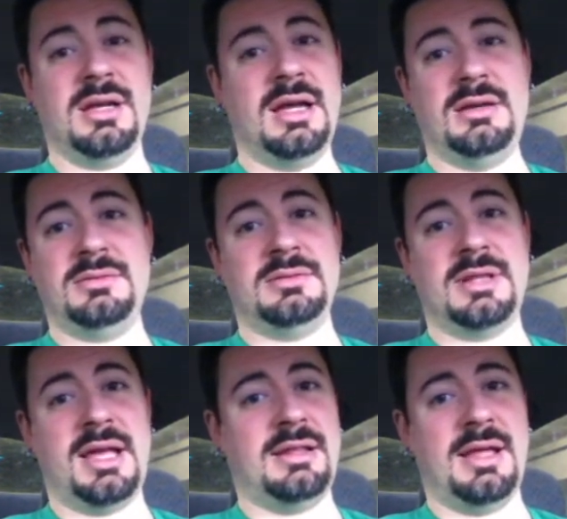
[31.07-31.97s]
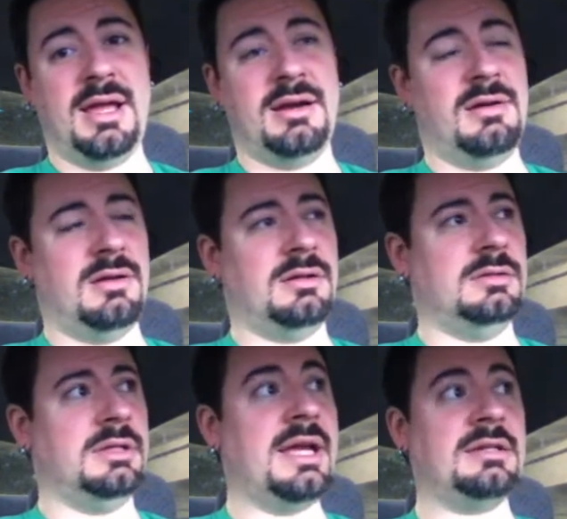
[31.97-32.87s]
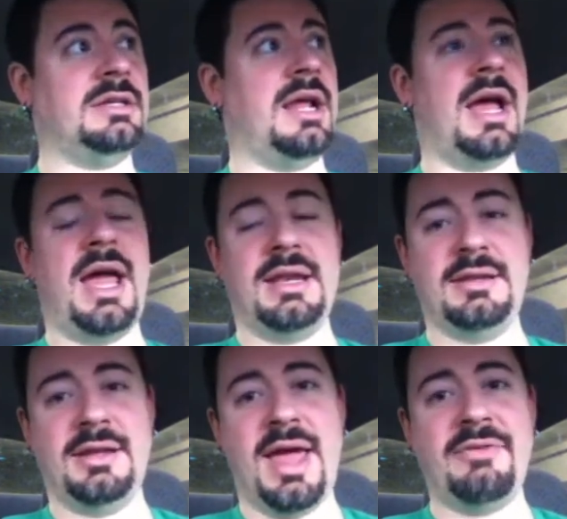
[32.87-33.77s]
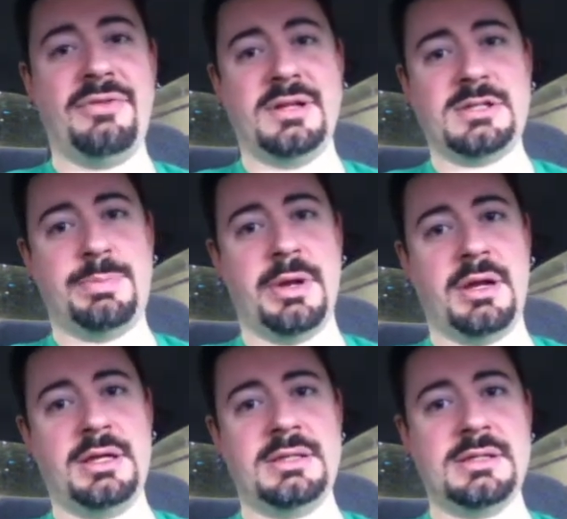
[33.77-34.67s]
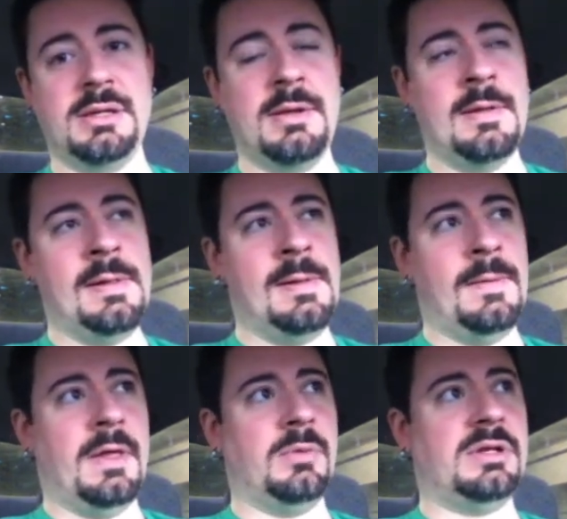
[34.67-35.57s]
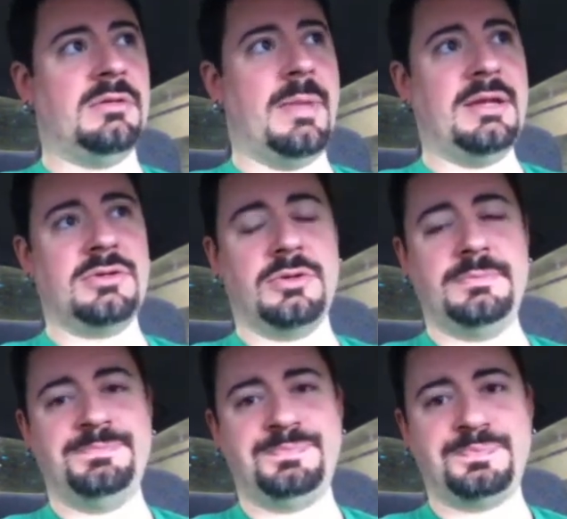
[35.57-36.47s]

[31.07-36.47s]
I don't like that at all. Yesterday, I had a delightful experience I went to the men's room.